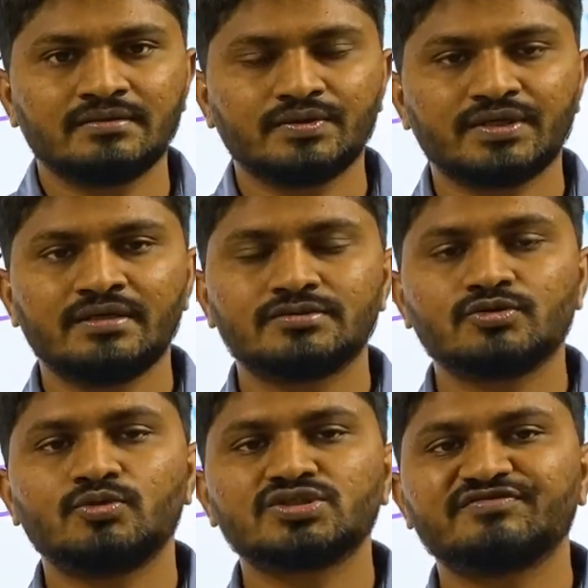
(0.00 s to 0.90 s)
Okay, so
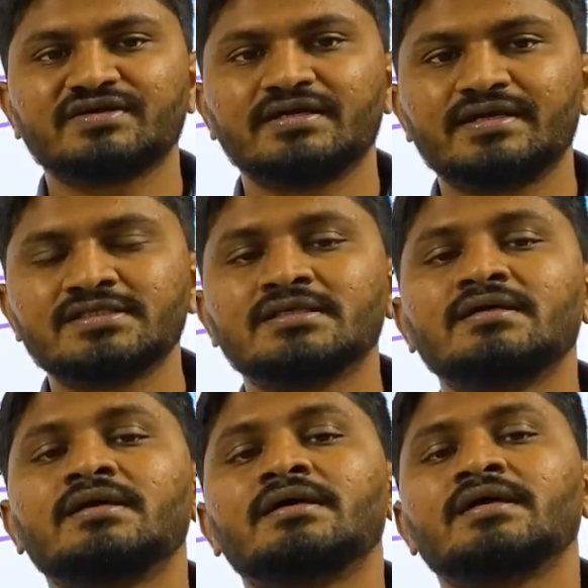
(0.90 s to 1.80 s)
most of the countries,
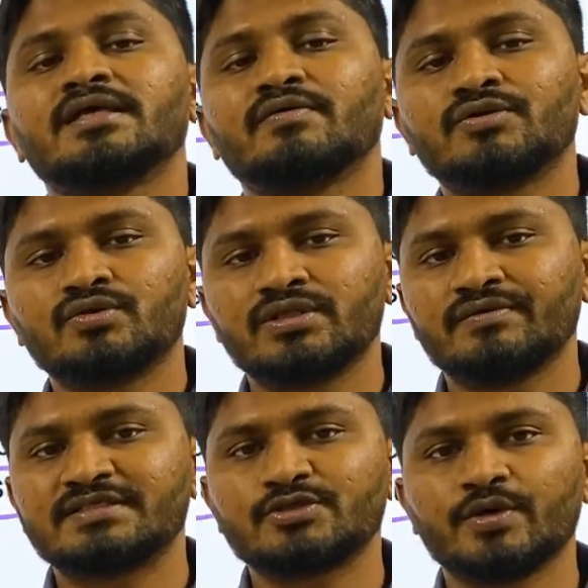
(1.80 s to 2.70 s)
even though they
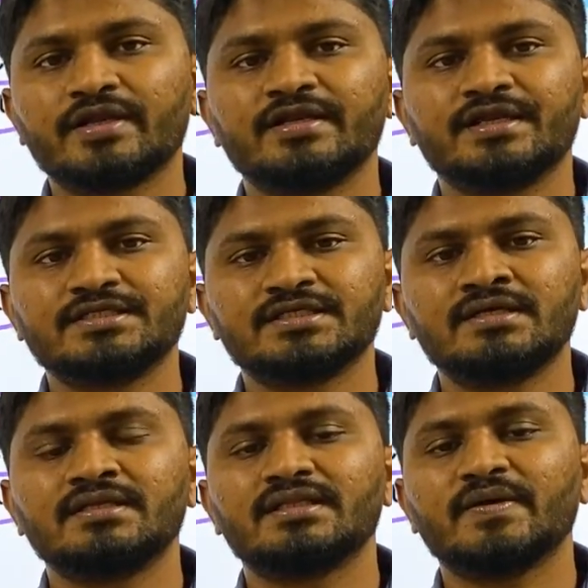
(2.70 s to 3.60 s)
were sovereign in nature,
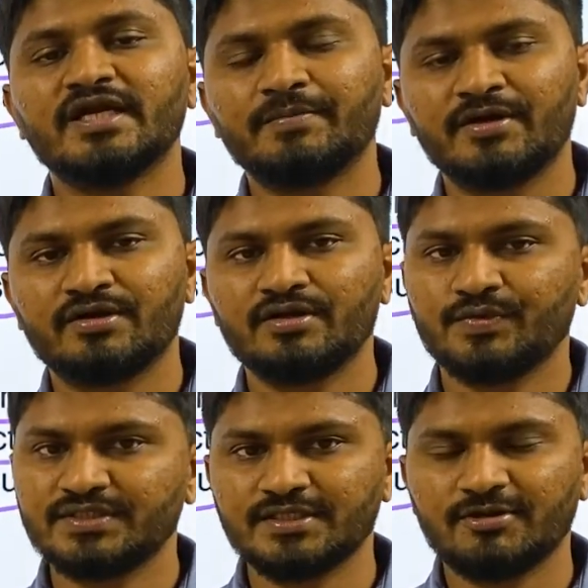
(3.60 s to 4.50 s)
they were dependent on
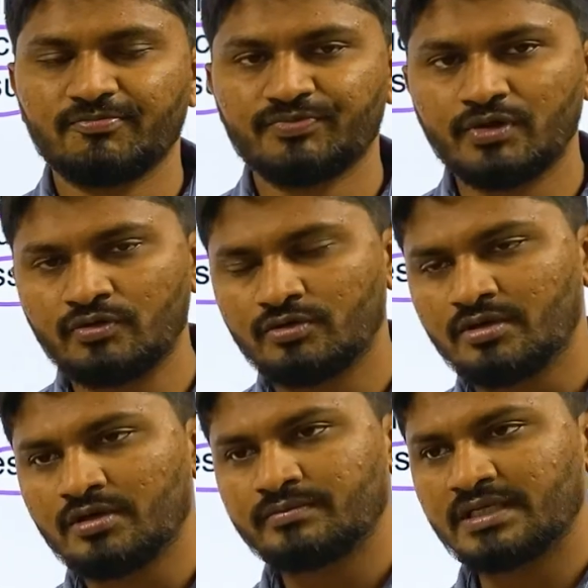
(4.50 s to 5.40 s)
USA. Now
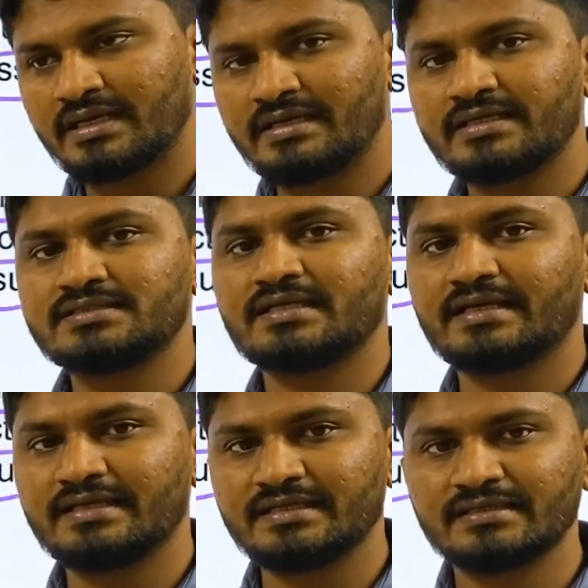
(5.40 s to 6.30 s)
the countries are
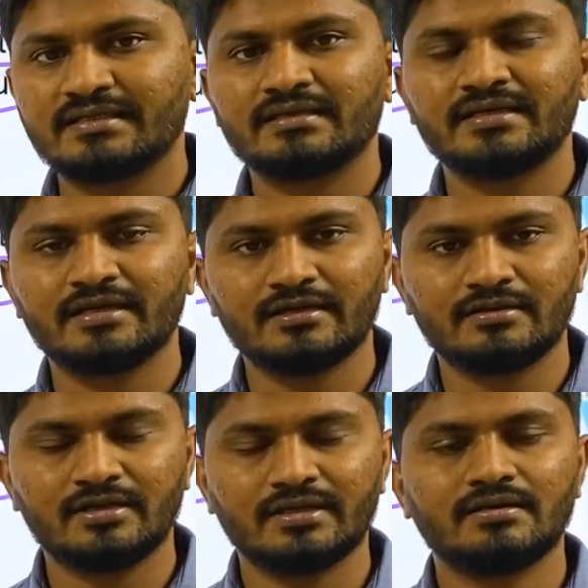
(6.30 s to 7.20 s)
gaining their
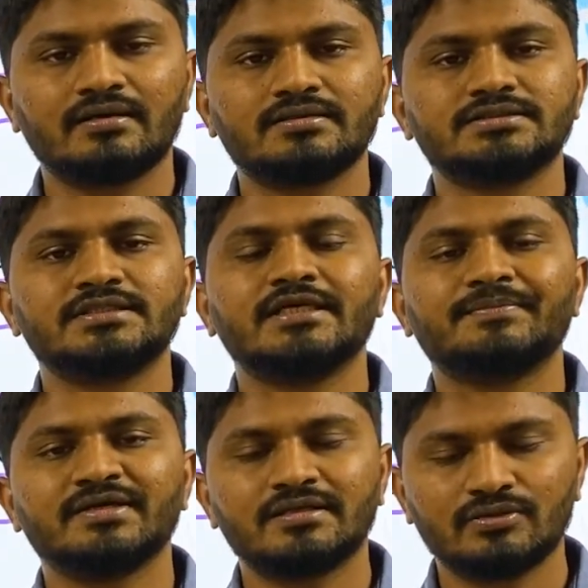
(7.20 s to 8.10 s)

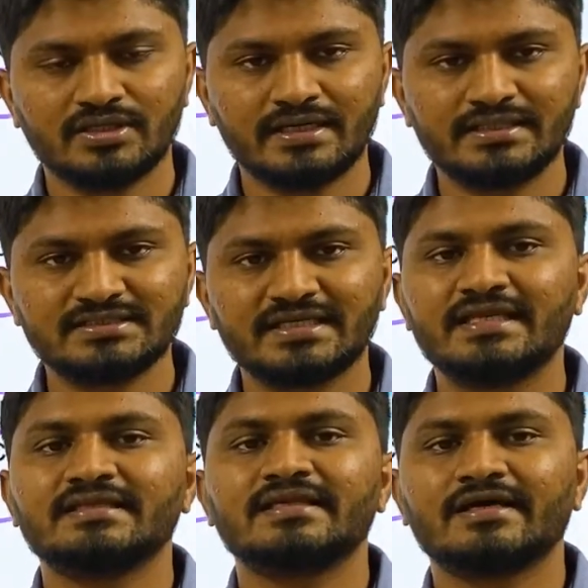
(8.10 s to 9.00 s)
GDP. Now the countries are
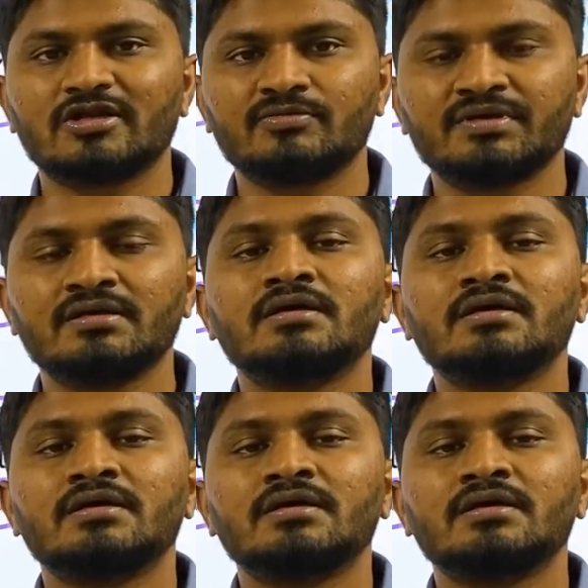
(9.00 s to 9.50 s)
gaining their economy.